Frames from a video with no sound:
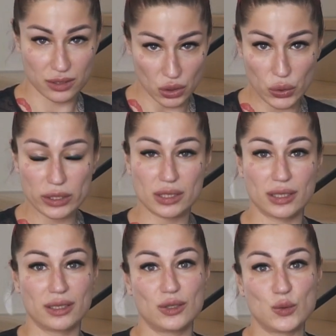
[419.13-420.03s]
so it's
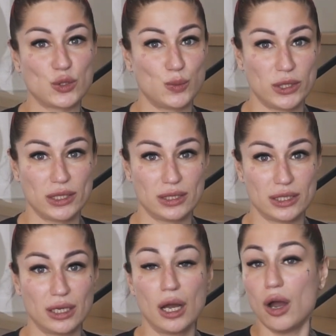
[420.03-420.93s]
gonna look
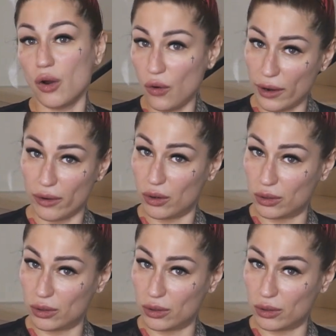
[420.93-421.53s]
pretty. Or